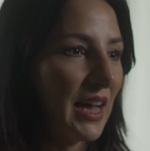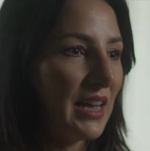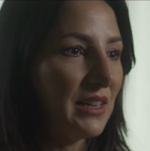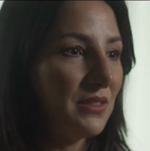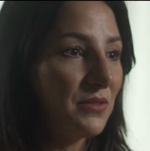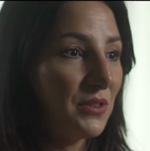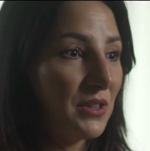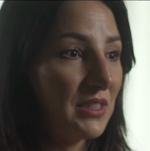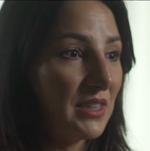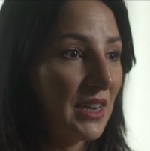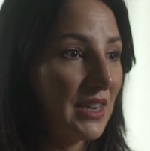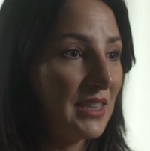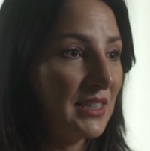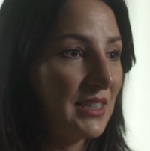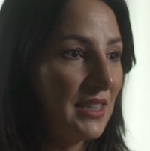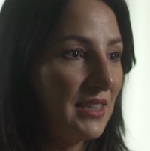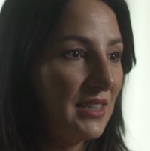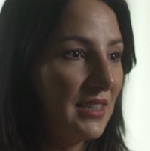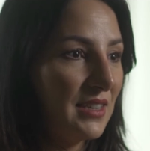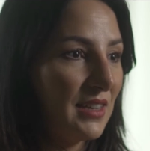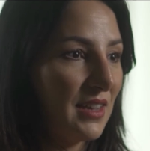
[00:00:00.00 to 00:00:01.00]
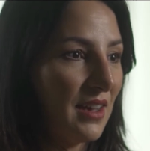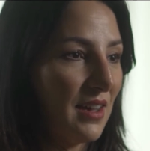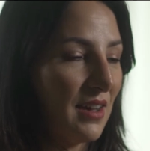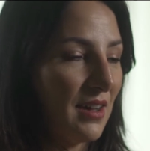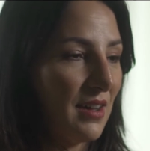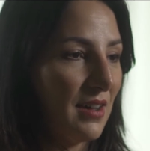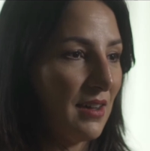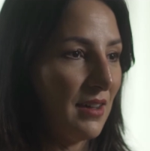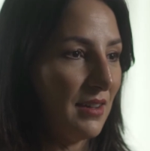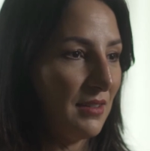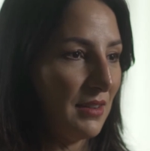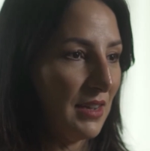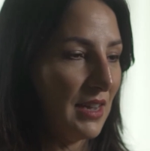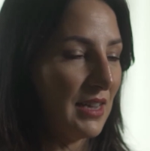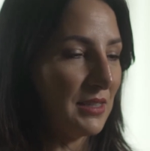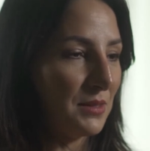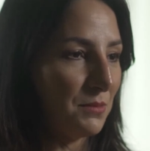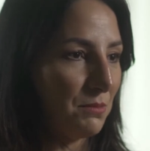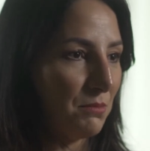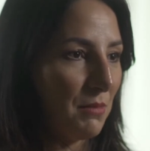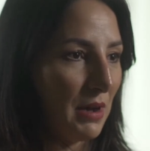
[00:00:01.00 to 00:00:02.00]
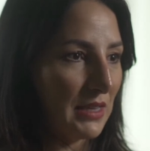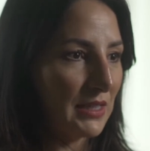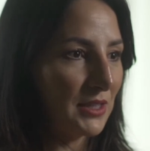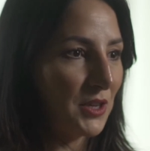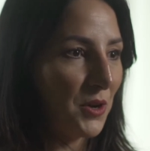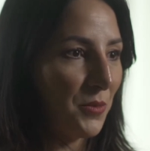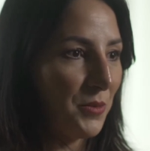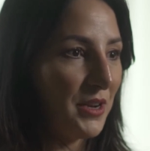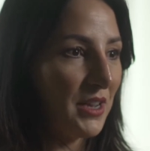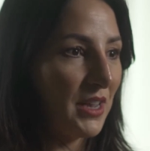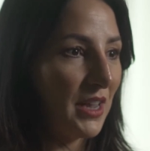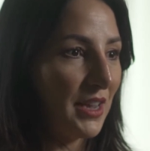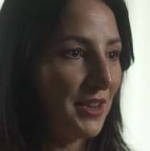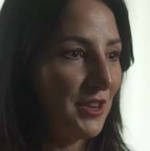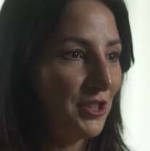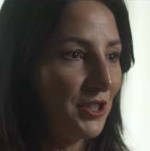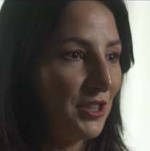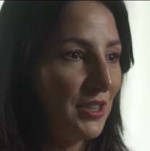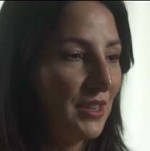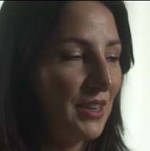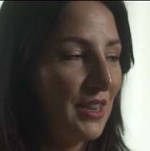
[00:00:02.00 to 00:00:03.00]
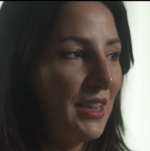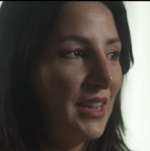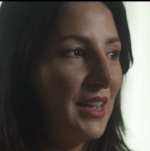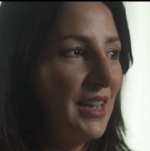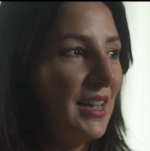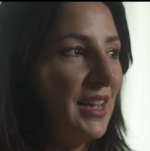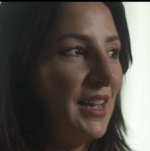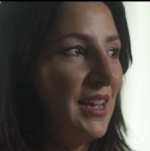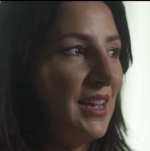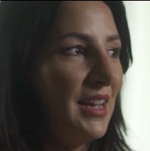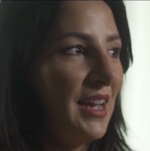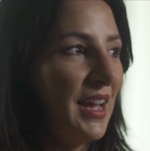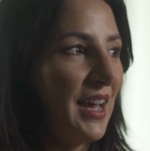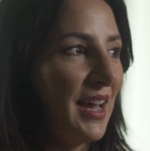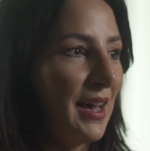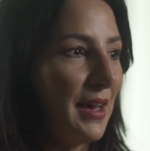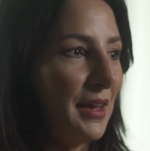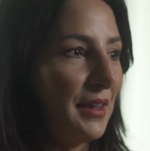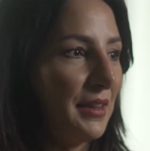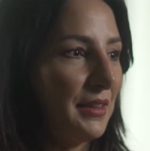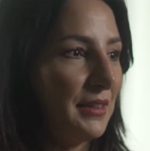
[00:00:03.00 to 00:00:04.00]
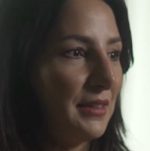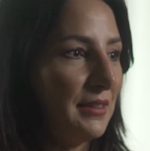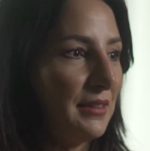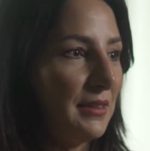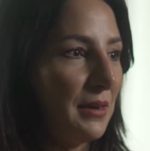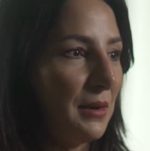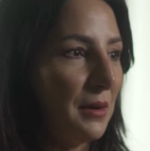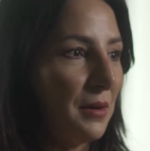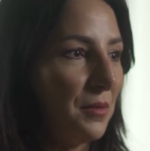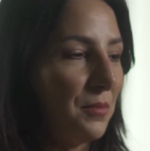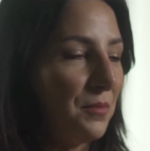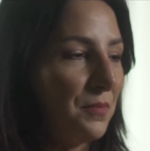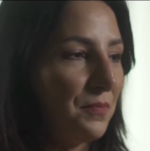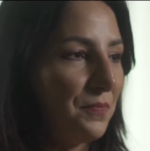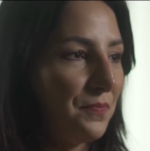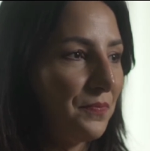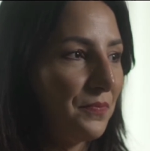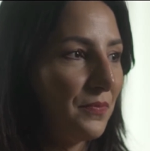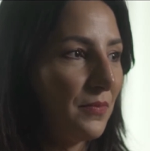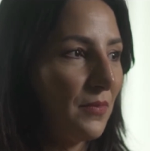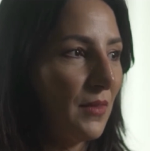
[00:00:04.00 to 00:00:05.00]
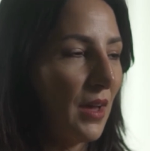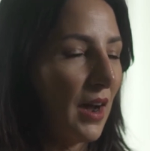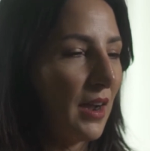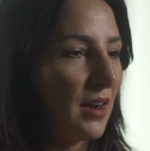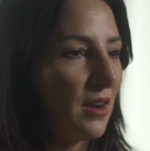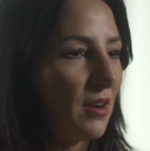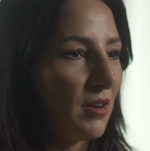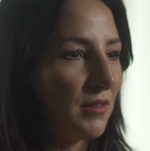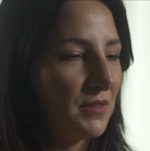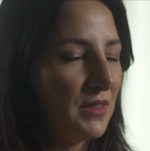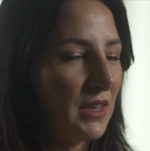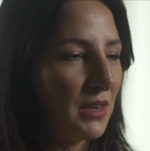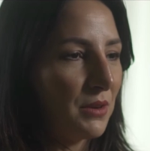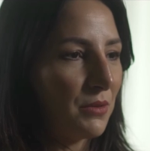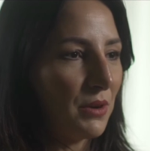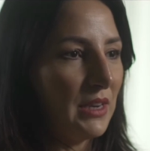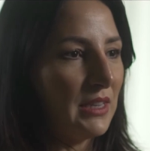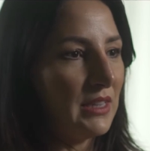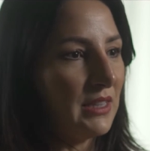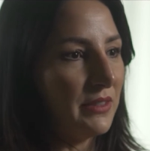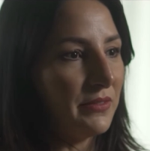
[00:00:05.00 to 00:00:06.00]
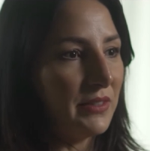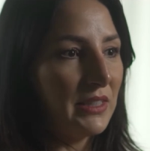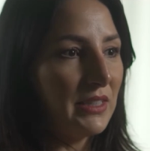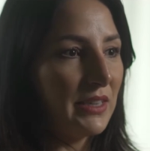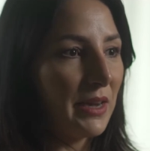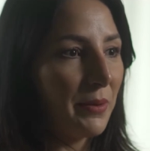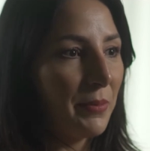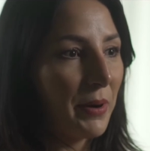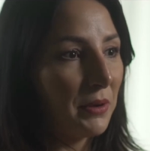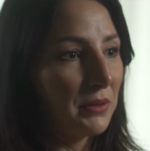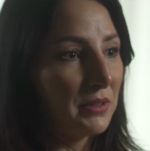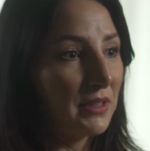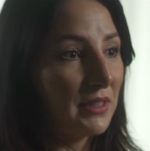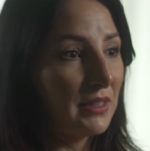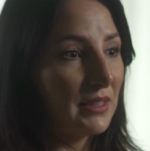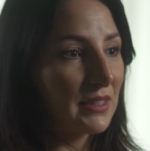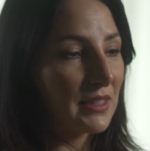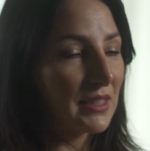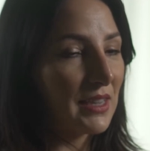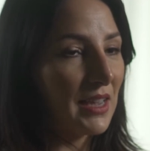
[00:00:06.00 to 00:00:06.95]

advertising as mass communication, and I loved the creativity about it,